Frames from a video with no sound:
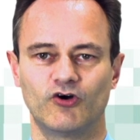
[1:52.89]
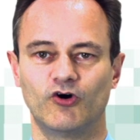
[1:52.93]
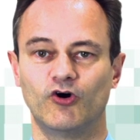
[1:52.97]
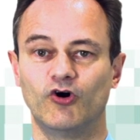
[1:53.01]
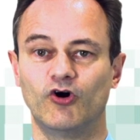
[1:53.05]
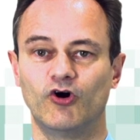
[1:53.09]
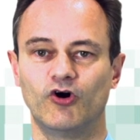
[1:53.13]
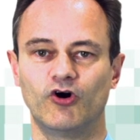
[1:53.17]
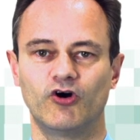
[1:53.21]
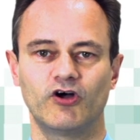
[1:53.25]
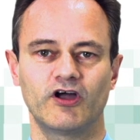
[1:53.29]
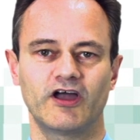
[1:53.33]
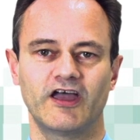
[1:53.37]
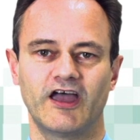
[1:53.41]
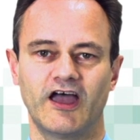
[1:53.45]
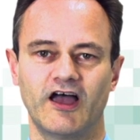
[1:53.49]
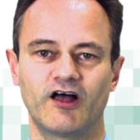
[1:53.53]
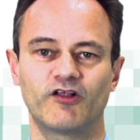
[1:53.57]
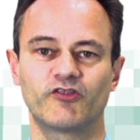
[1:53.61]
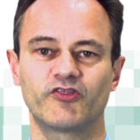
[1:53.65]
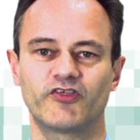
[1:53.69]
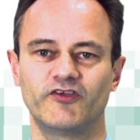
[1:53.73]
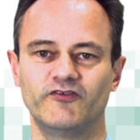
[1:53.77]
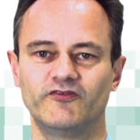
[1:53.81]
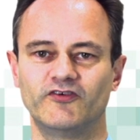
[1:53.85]
or
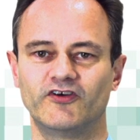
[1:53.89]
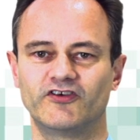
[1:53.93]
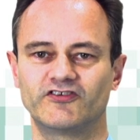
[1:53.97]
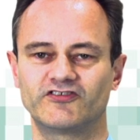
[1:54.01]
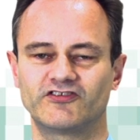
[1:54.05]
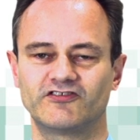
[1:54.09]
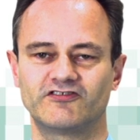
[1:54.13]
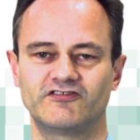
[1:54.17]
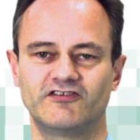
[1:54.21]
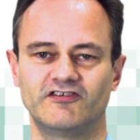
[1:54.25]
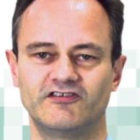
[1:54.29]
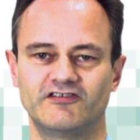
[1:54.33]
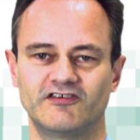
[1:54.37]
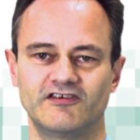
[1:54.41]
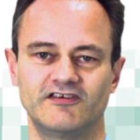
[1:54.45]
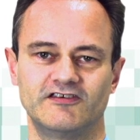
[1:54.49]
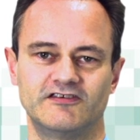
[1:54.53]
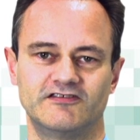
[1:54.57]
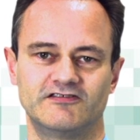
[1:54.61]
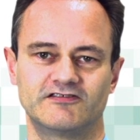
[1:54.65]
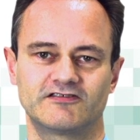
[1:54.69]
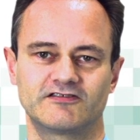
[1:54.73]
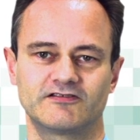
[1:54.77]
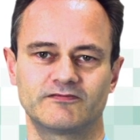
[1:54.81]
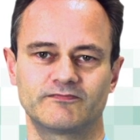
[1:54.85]
healthy versus
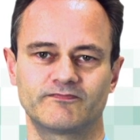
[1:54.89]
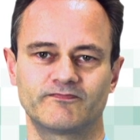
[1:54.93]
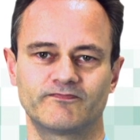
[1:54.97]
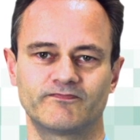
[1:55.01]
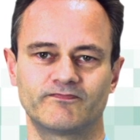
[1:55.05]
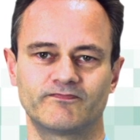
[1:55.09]
diseased.